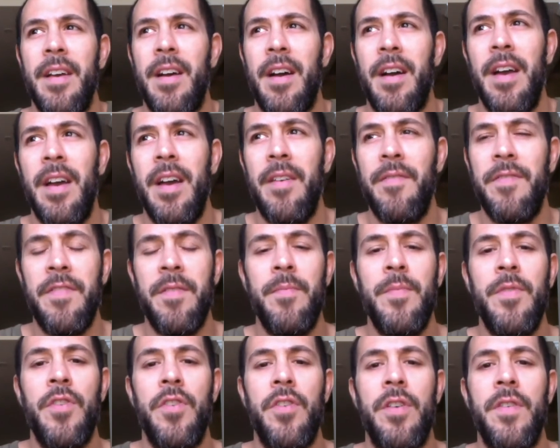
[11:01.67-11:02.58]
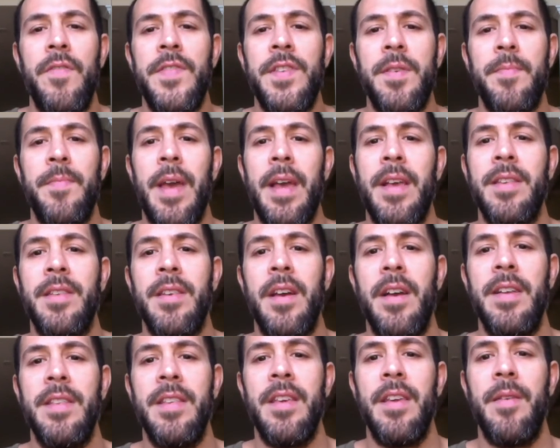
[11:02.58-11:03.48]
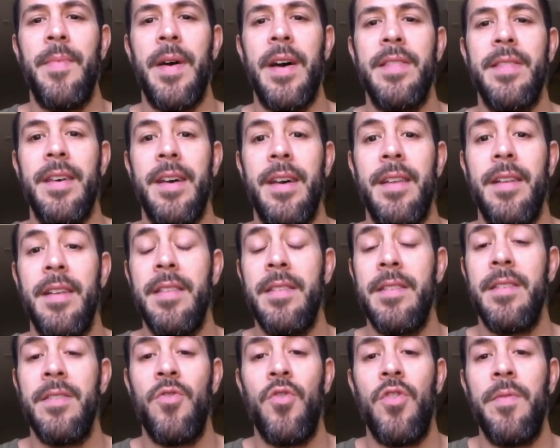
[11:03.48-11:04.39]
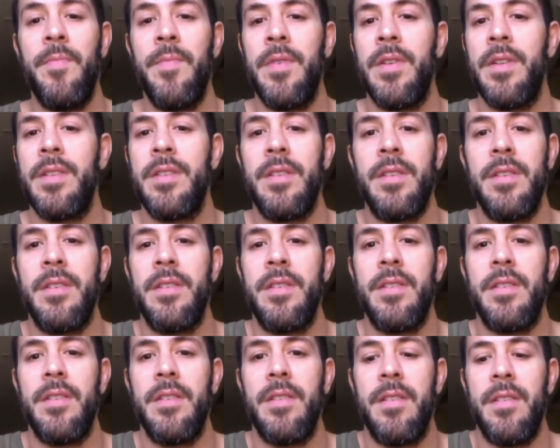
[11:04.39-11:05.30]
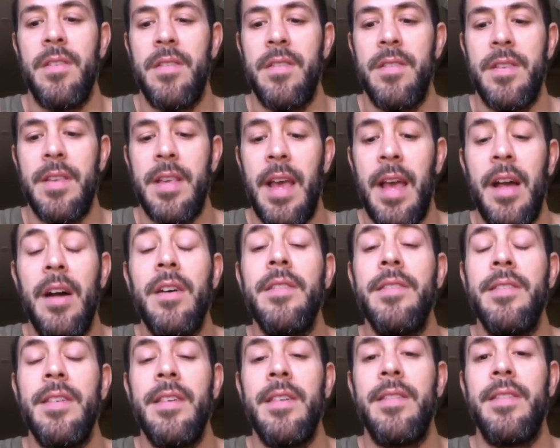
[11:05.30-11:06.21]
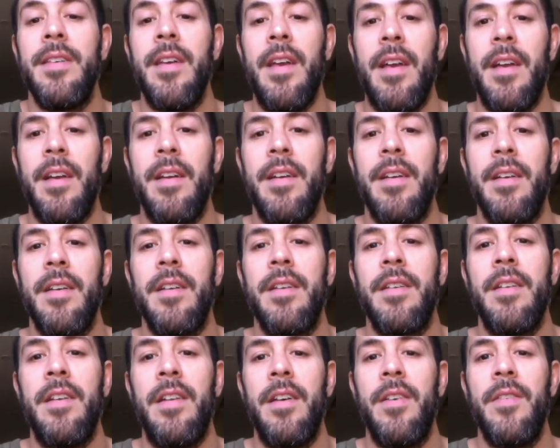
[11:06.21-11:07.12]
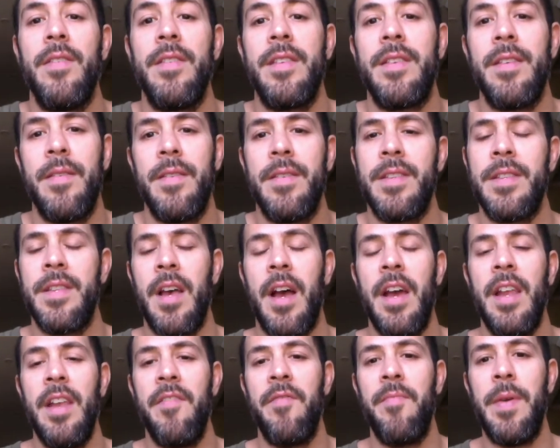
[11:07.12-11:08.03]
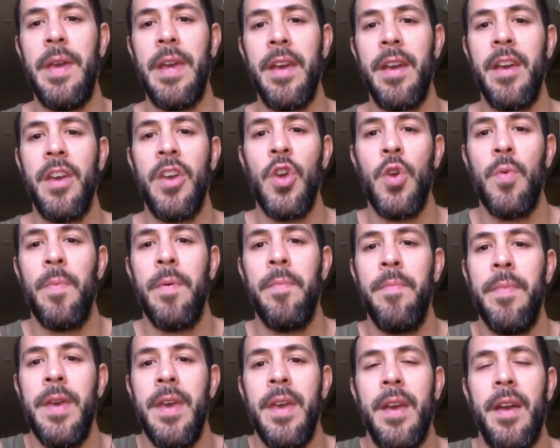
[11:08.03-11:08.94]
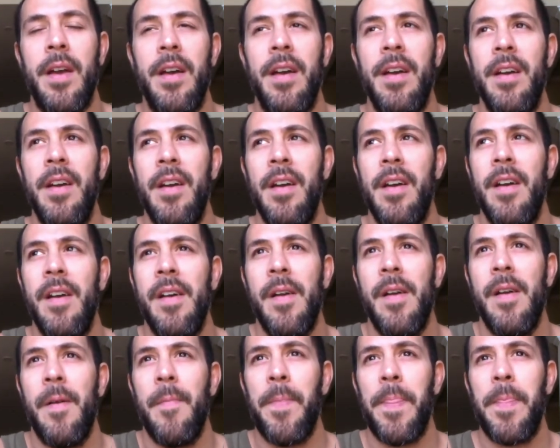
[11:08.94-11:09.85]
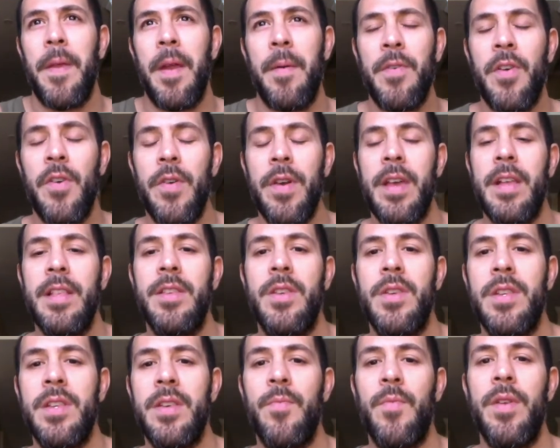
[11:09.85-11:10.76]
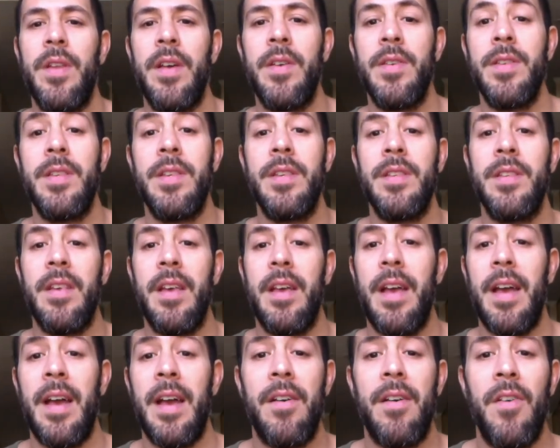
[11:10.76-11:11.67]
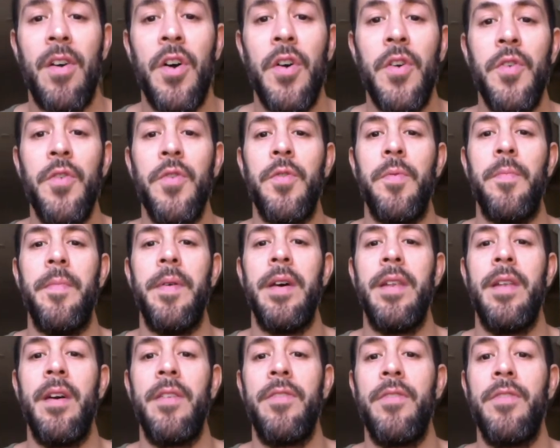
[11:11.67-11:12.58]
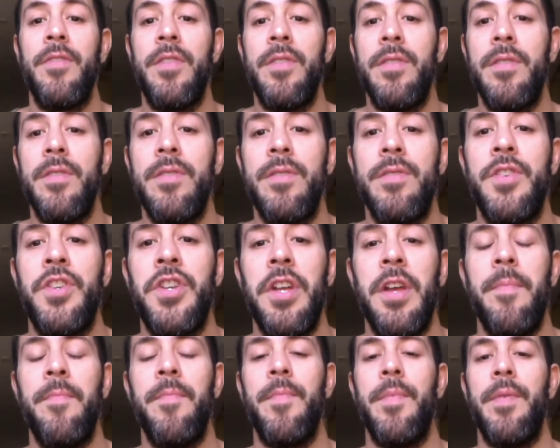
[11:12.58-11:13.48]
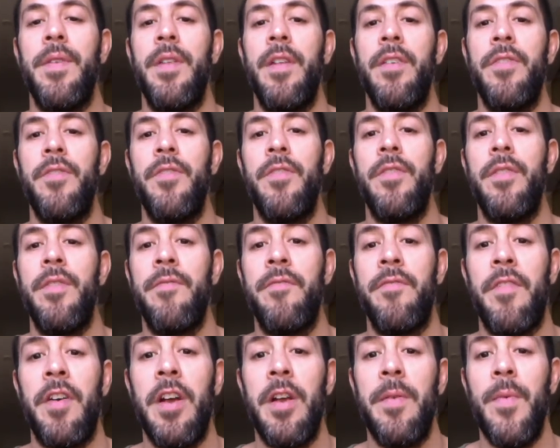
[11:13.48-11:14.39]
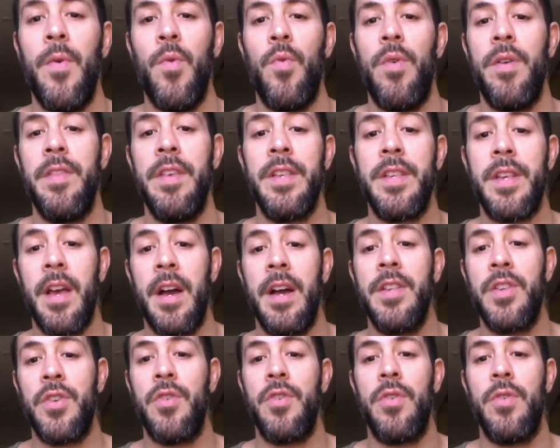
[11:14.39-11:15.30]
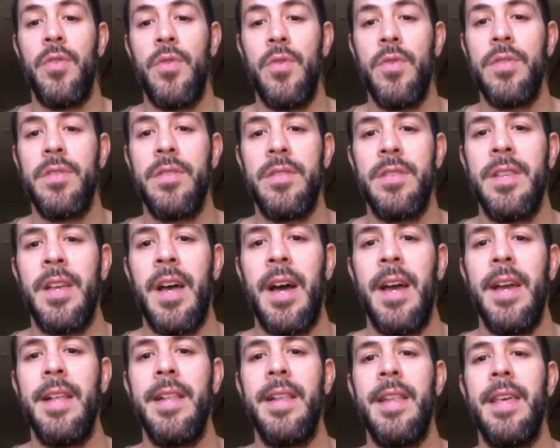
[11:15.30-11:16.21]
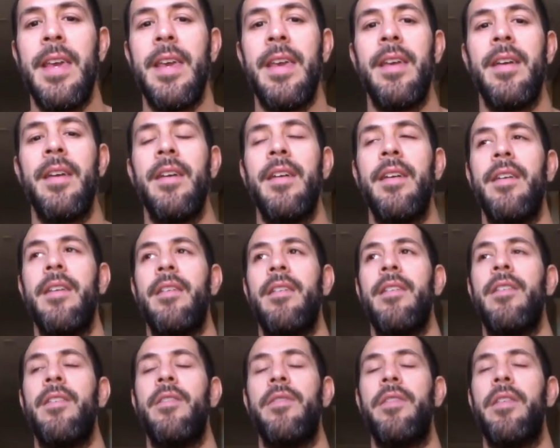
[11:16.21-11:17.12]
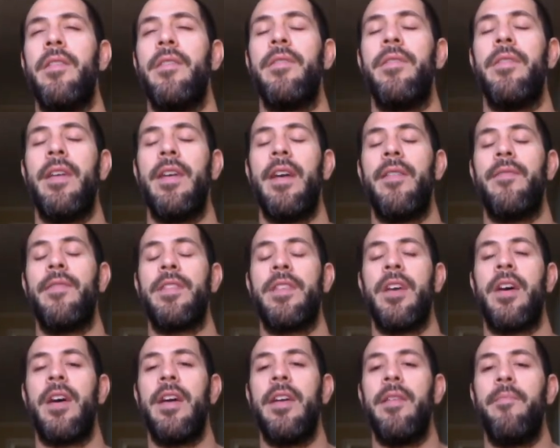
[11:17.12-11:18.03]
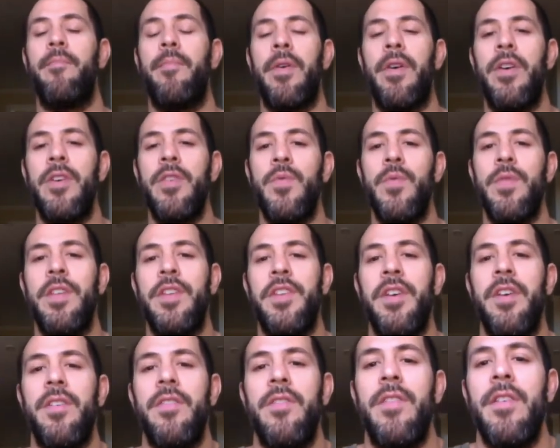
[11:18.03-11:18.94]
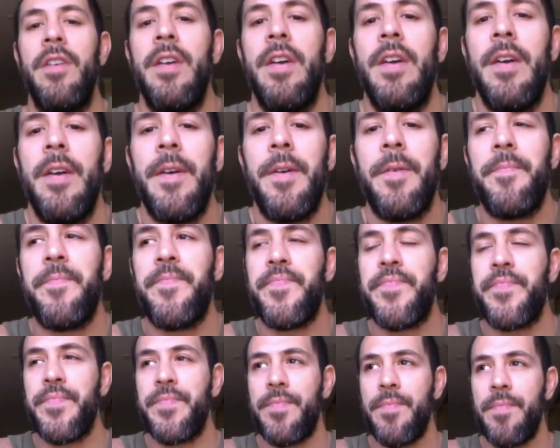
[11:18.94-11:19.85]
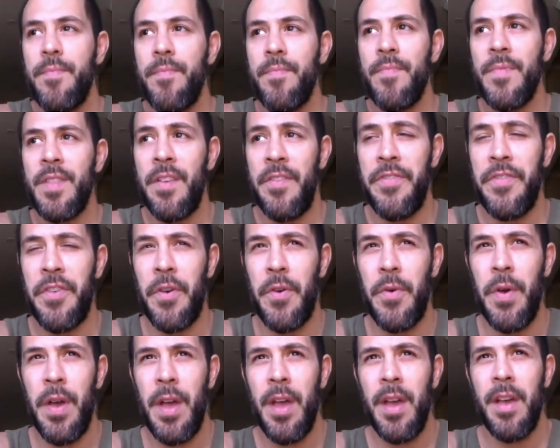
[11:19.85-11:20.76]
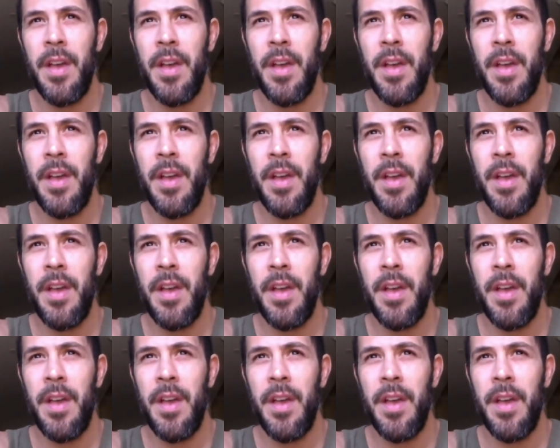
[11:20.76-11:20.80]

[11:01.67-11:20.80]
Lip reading: I have some nerves, some anxiety about that. It's normal. It's a healthy thing. You know, it's a sign of being a human being. But I'm going into someone else's home, another gym, another environment where these guys are all tightly, you know, they have a tight bond with each other. So